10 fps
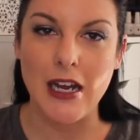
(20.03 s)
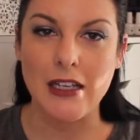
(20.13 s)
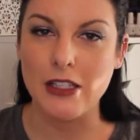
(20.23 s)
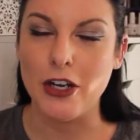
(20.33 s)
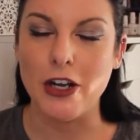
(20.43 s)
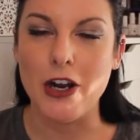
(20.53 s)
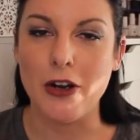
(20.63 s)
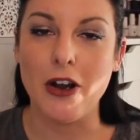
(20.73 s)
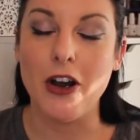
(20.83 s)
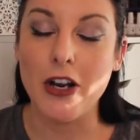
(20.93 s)
I saw it
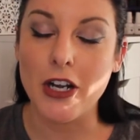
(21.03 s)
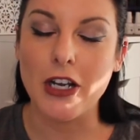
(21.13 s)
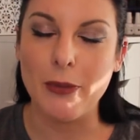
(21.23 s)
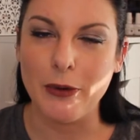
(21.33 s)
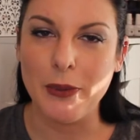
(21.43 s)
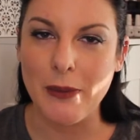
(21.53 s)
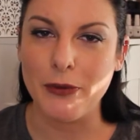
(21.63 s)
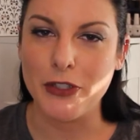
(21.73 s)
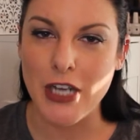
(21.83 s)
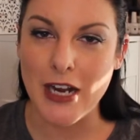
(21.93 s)
on a couple
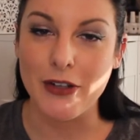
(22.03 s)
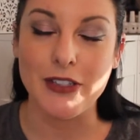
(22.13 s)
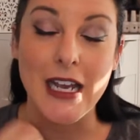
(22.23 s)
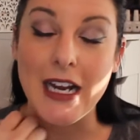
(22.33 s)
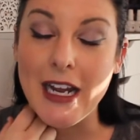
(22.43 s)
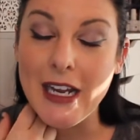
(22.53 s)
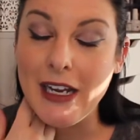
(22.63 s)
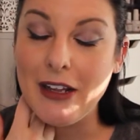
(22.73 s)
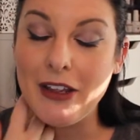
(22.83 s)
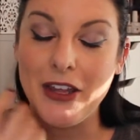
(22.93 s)
people's channels and I